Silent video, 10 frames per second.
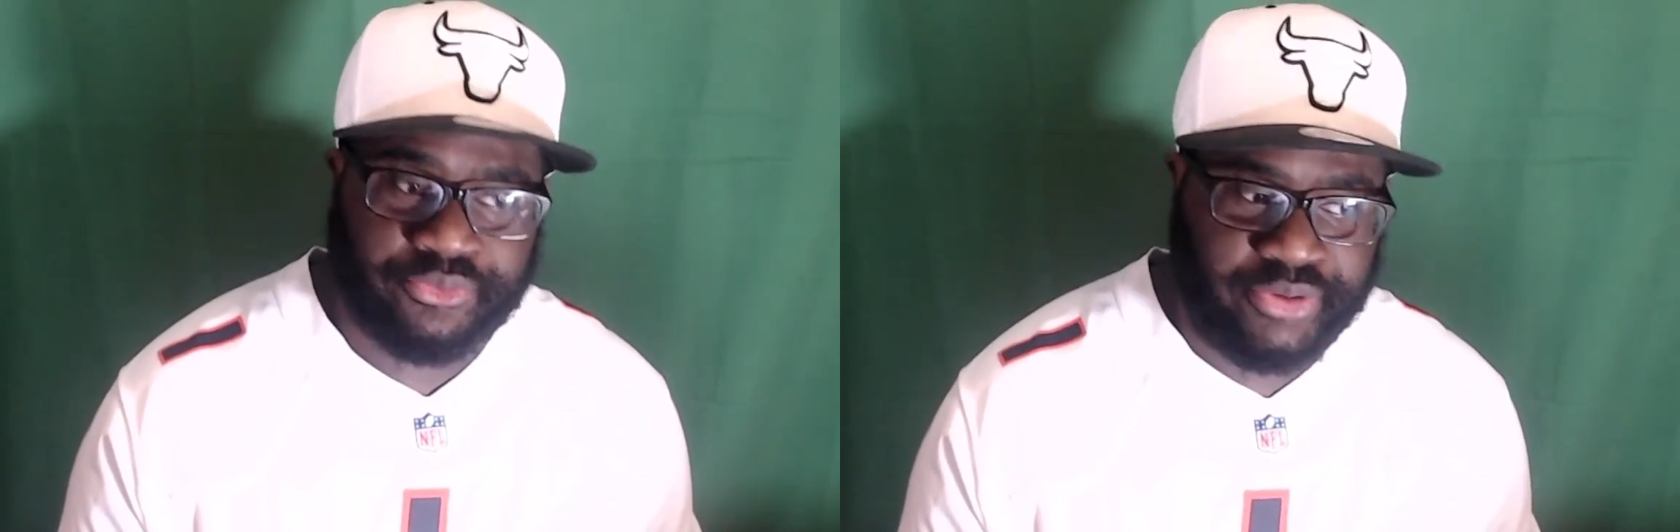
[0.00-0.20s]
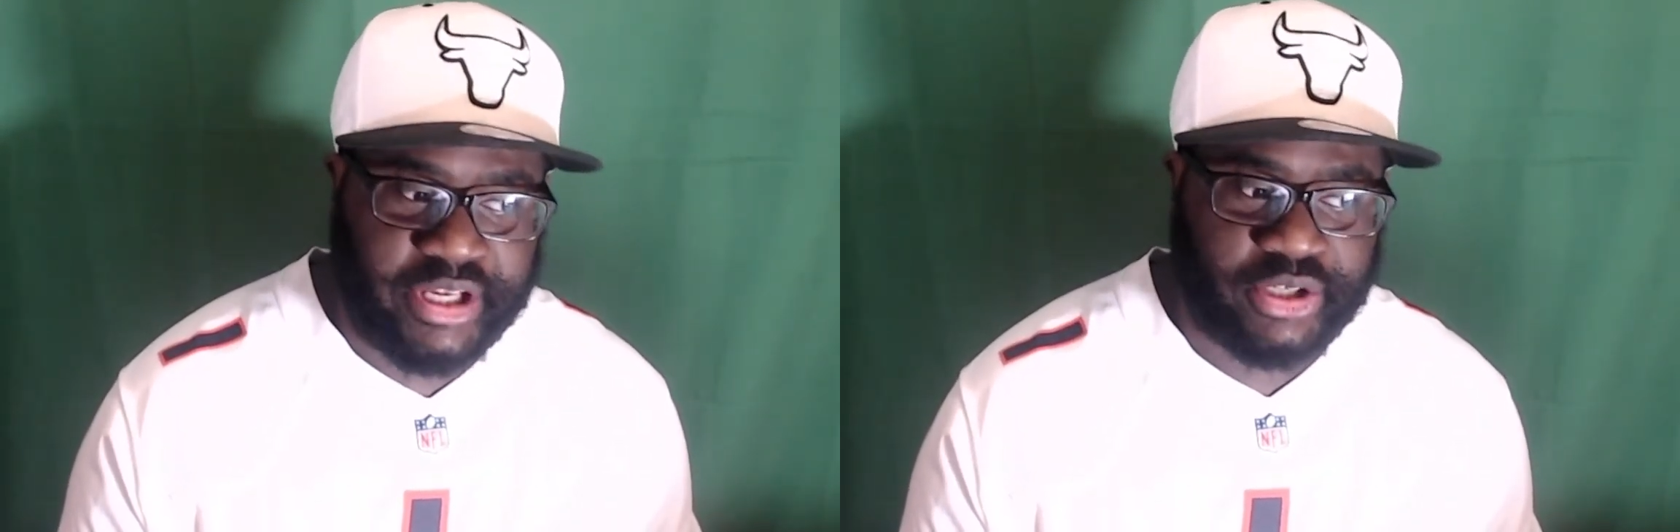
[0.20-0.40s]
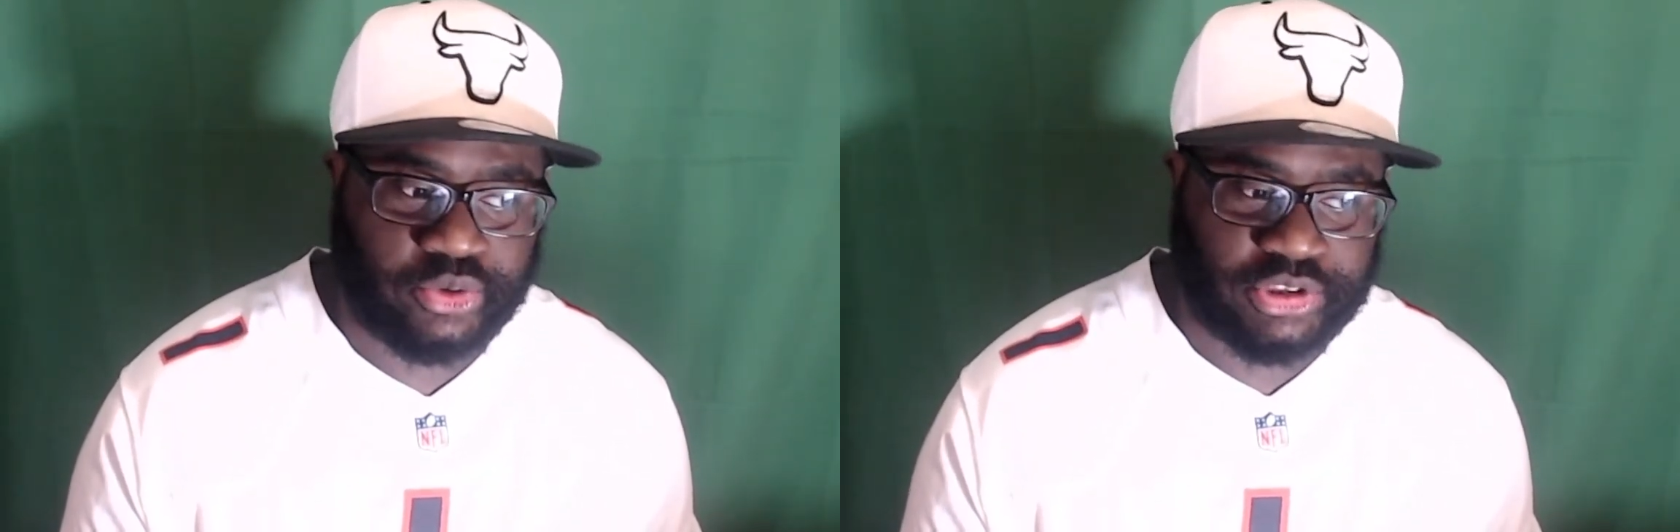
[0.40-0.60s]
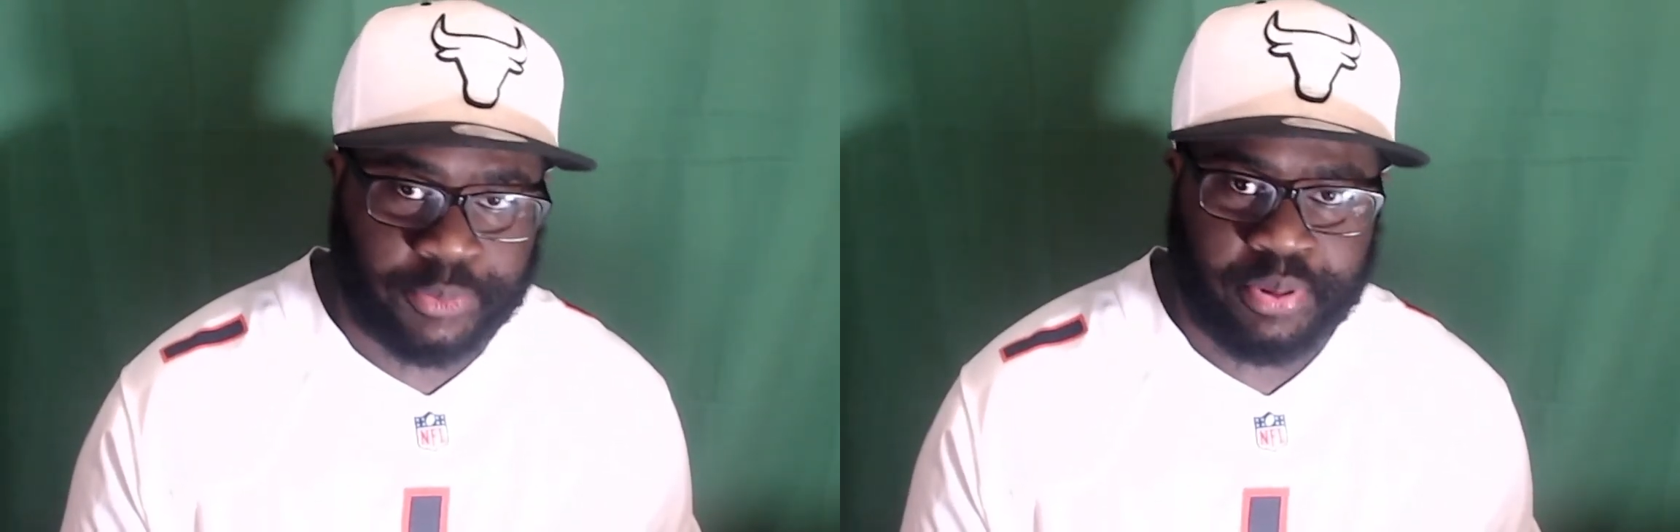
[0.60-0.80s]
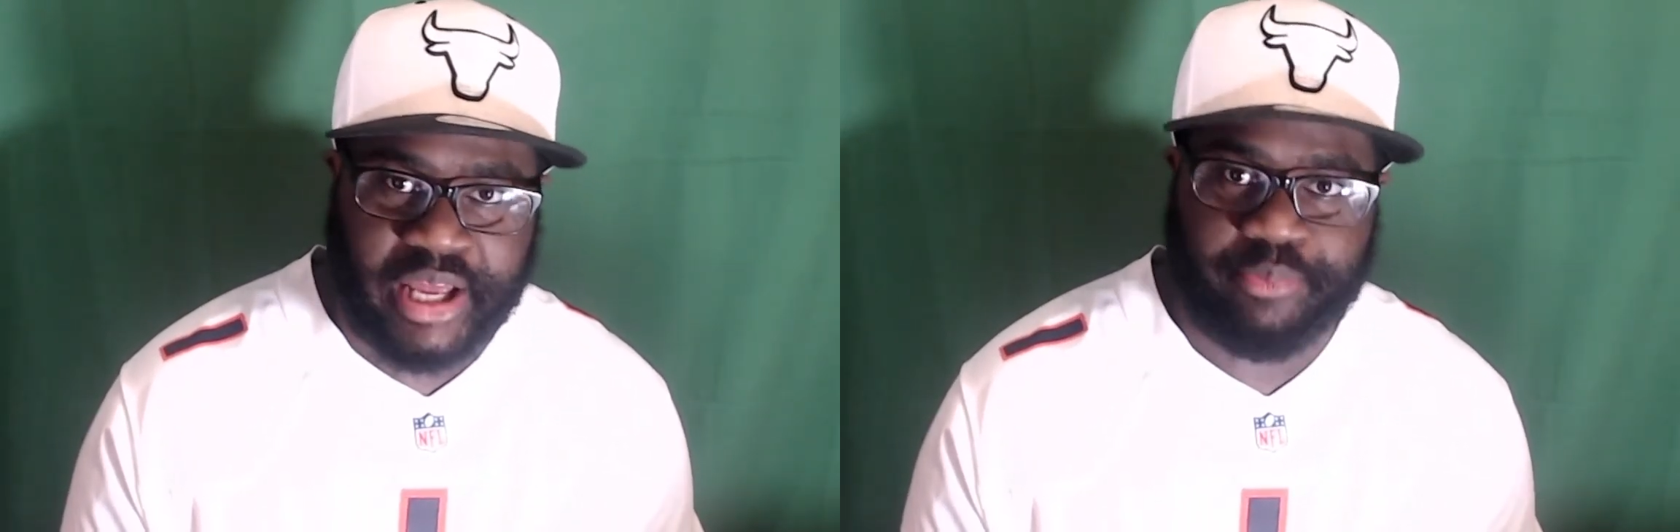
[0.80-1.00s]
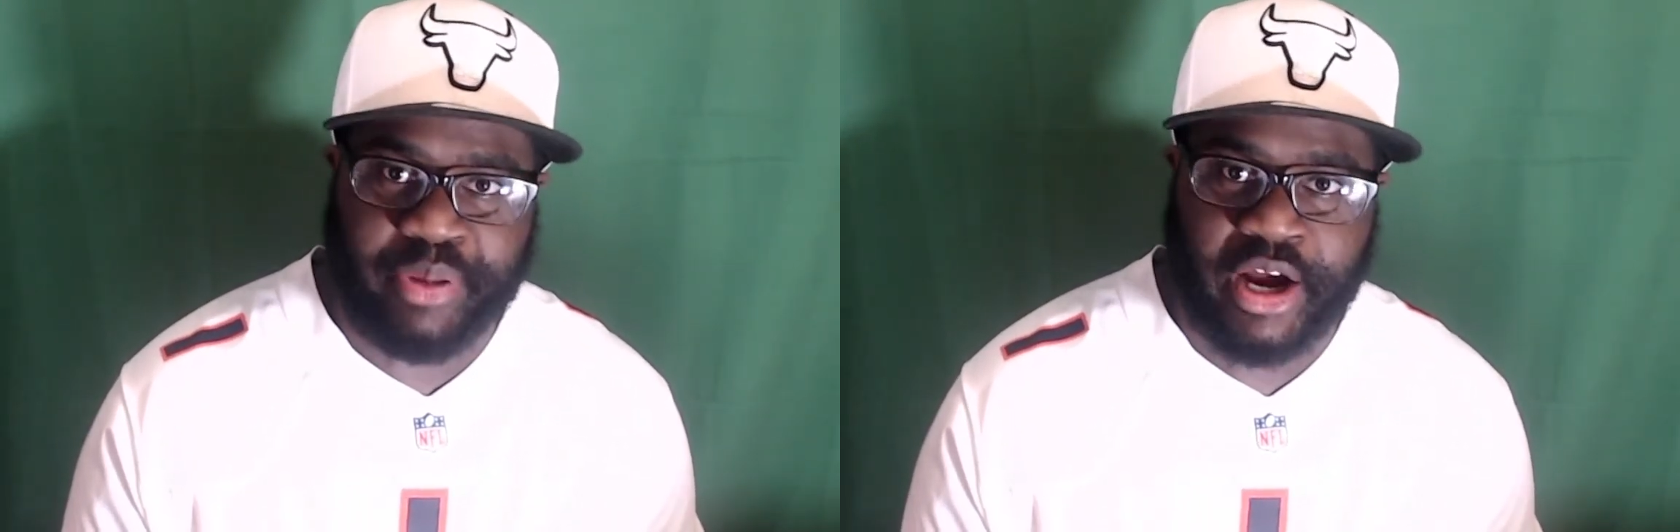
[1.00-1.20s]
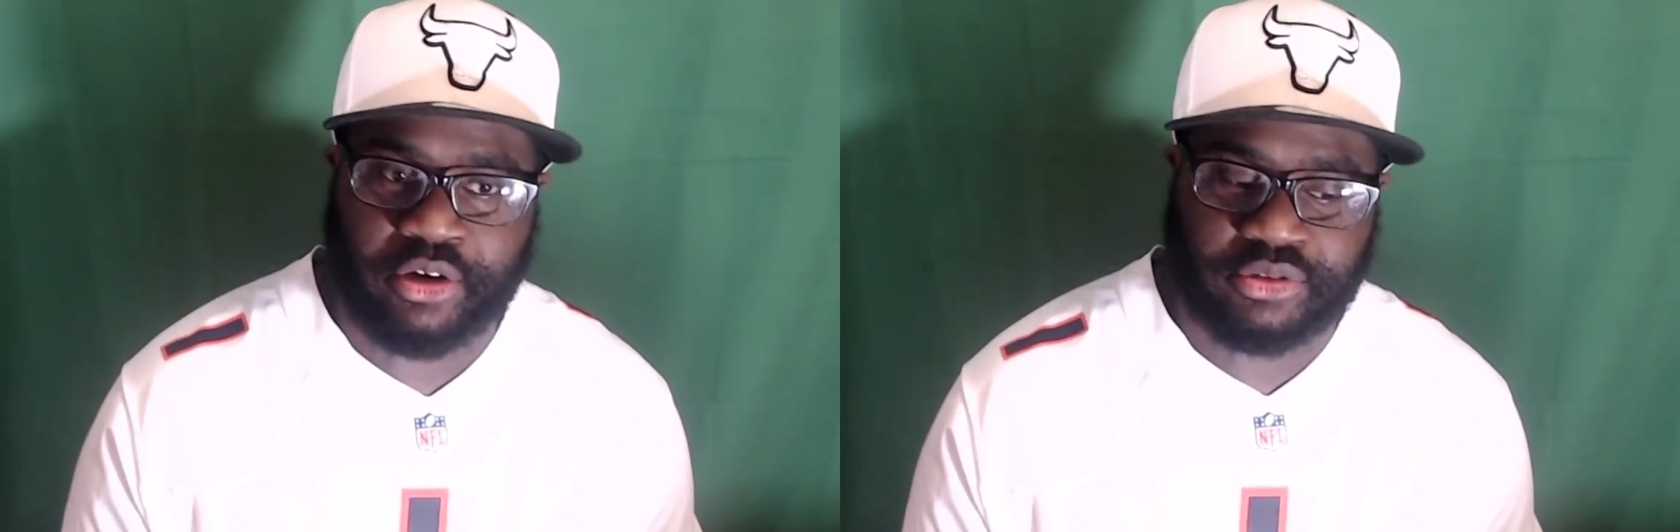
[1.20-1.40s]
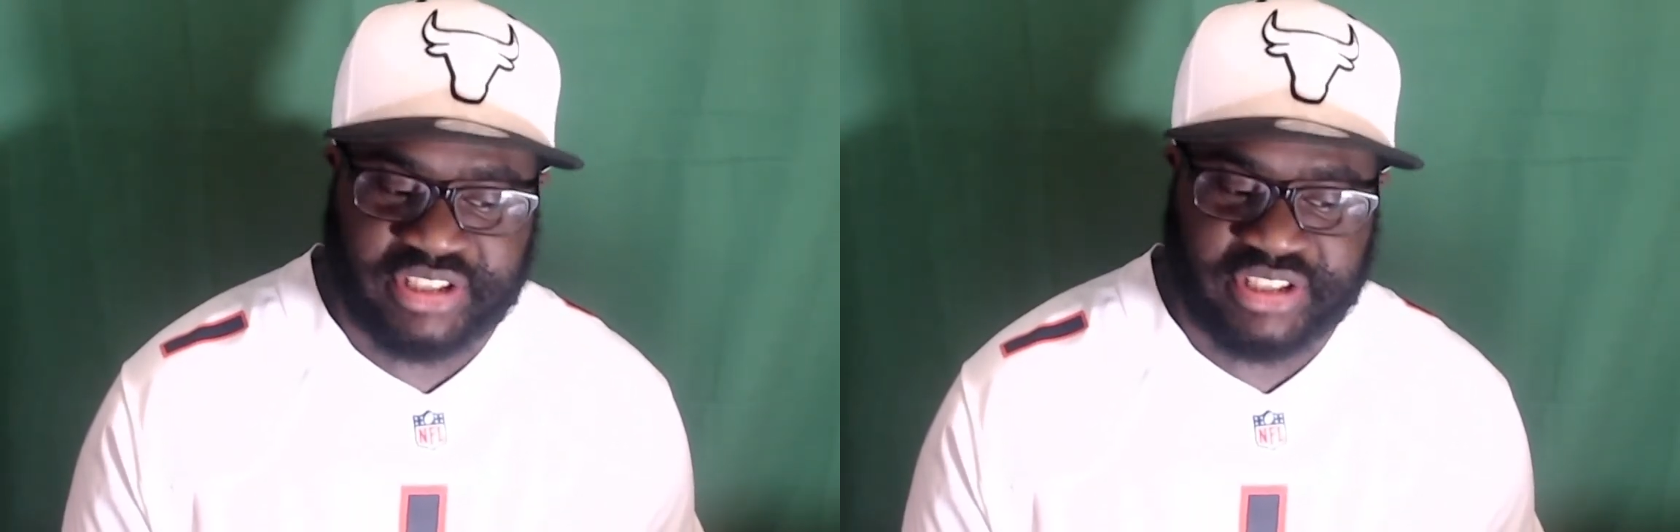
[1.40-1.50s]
Fields to play better